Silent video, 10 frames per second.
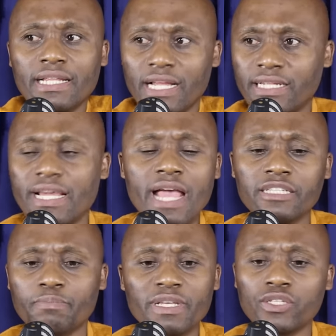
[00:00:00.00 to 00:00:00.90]
The DA
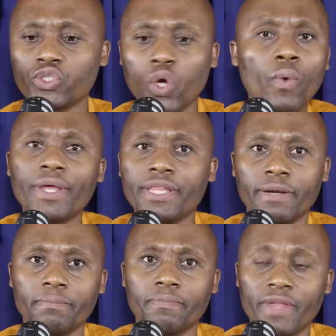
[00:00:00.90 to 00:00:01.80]
is busy showing
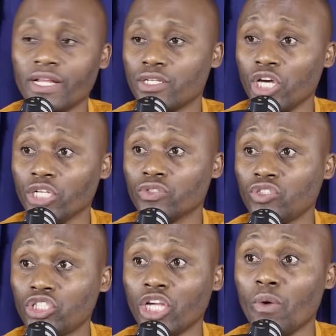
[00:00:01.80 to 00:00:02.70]
them that, yeah,
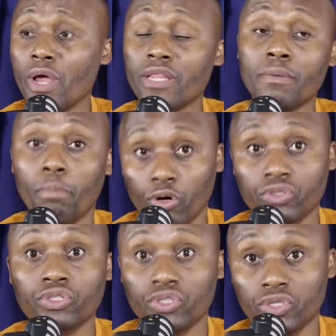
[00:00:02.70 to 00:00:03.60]
Tina, we are the
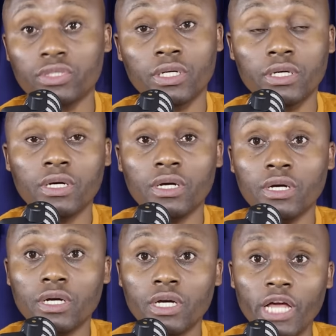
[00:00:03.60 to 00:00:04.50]
bosses here.
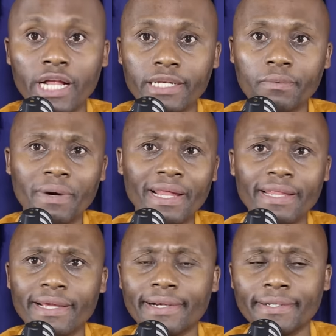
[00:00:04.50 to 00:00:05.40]
And what are
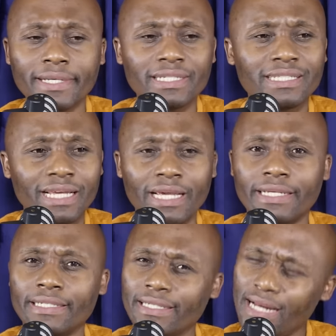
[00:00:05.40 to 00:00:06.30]
they going to
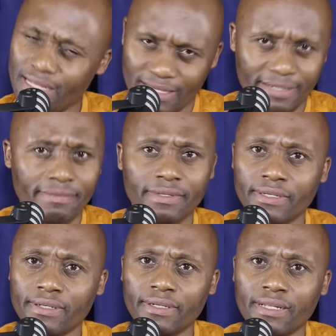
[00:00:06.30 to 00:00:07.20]
say? Nothing.
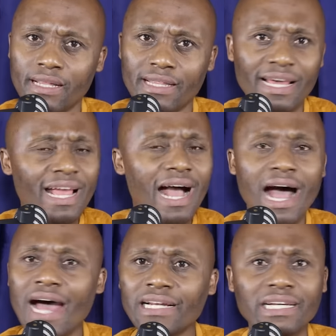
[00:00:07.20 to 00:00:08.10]
They
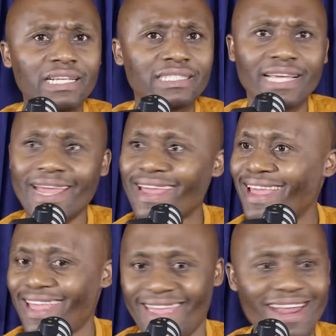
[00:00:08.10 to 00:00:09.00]
aren't going to say
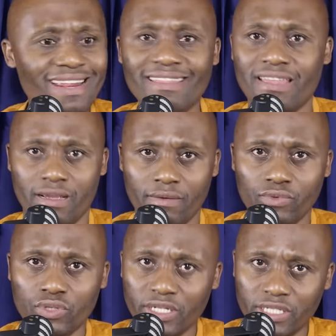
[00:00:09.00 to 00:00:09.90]
anything
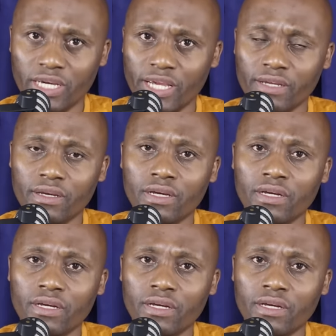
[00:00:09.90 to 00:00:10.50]
to the DA.